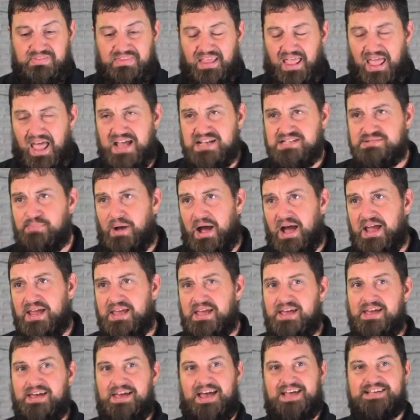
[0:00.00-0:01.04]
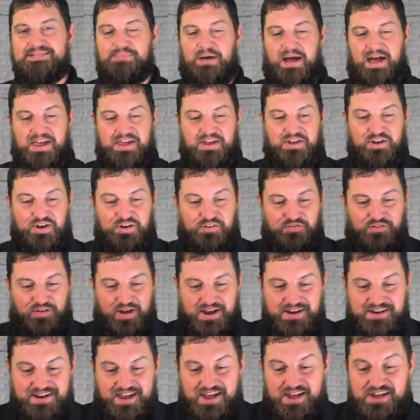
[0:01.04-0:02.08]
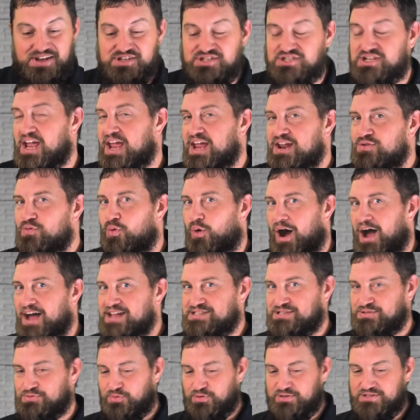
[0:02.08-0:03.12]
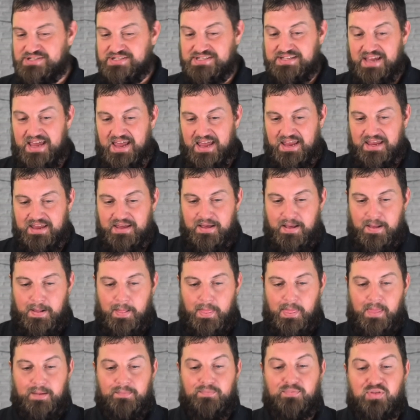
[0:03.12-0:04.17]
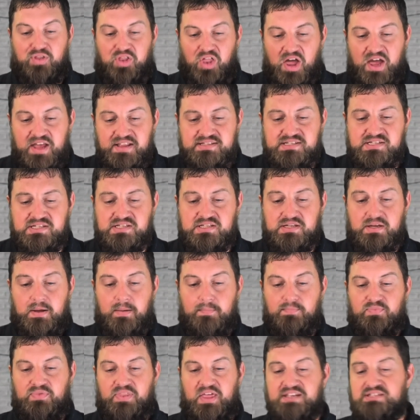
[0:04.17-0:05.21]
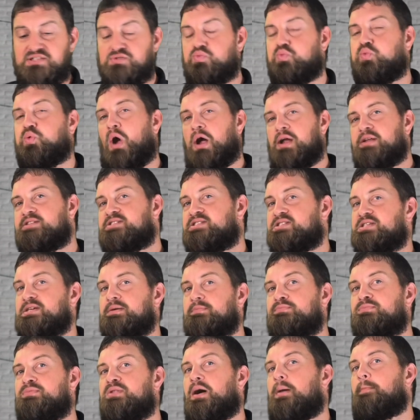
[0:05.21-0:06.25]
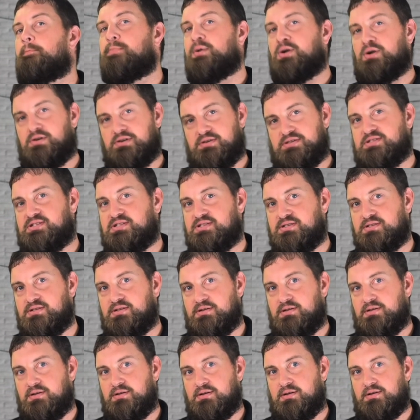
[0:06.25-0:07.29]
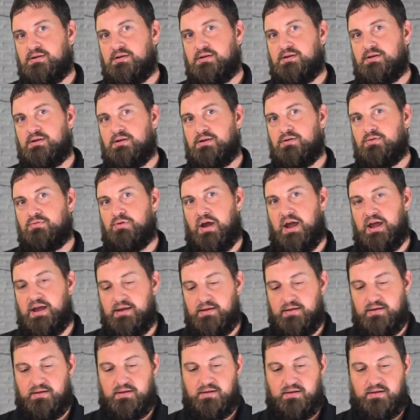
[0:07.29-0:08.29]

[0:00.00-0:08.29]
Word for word: As my, as my good friend Shane Watson would say, let's, let's run some numbers, right?